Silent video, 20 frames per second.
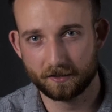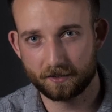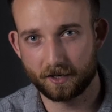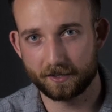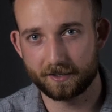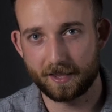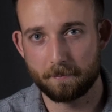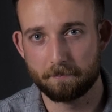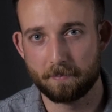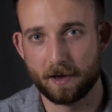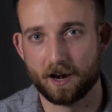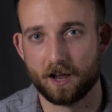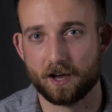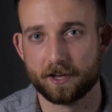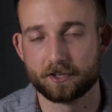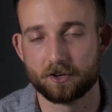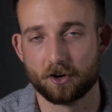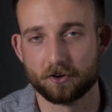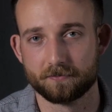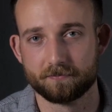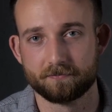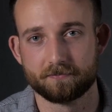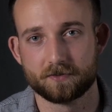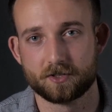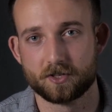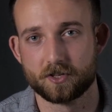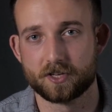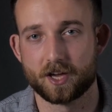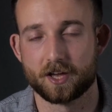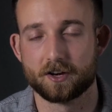click that bell icon
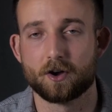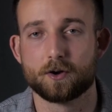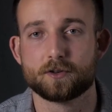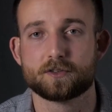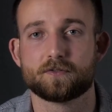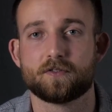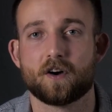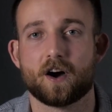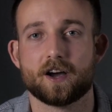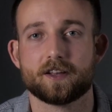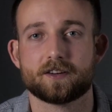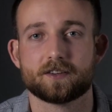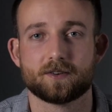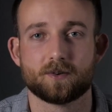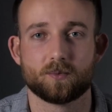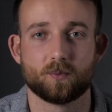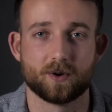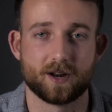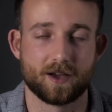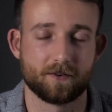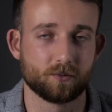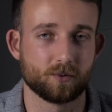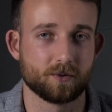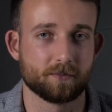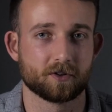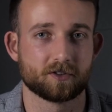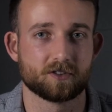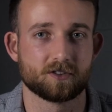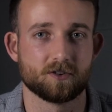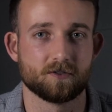so you get notified whenever we
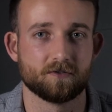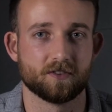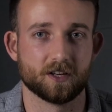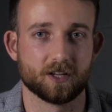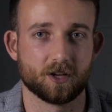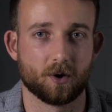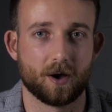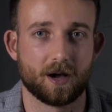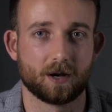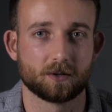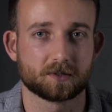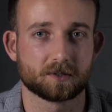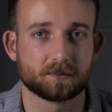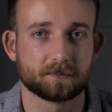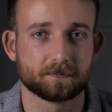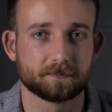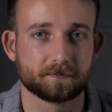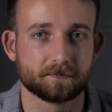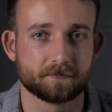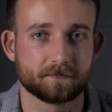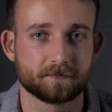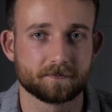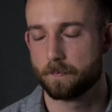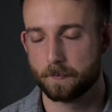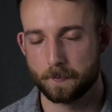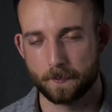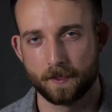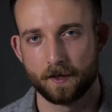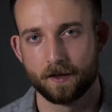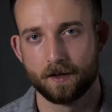put a new video out.
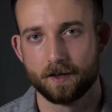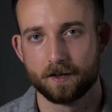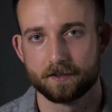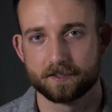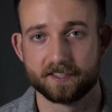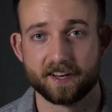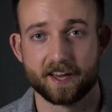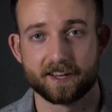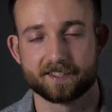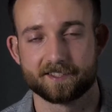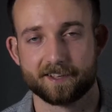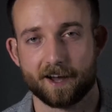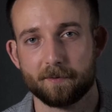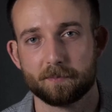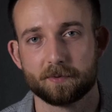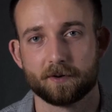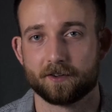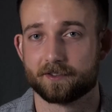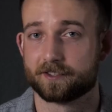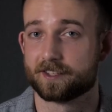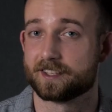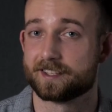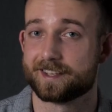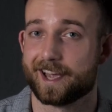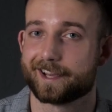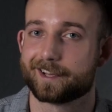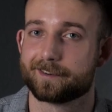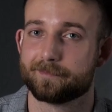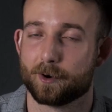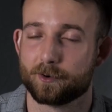So next up, onto the
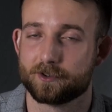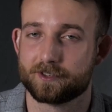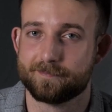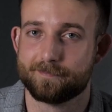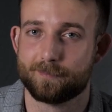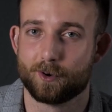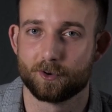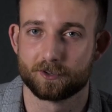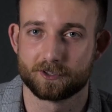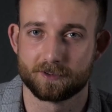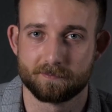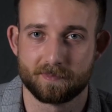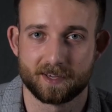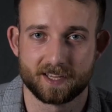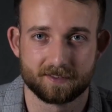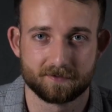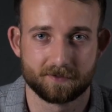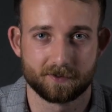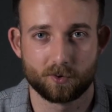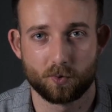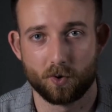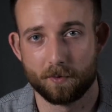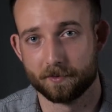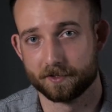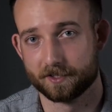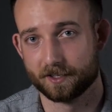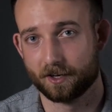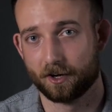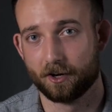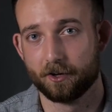second most important piece of
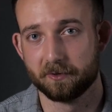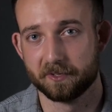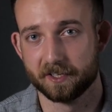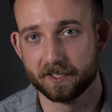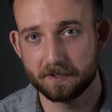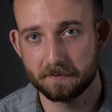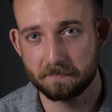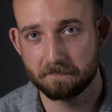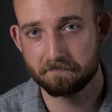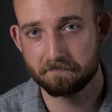equipment included,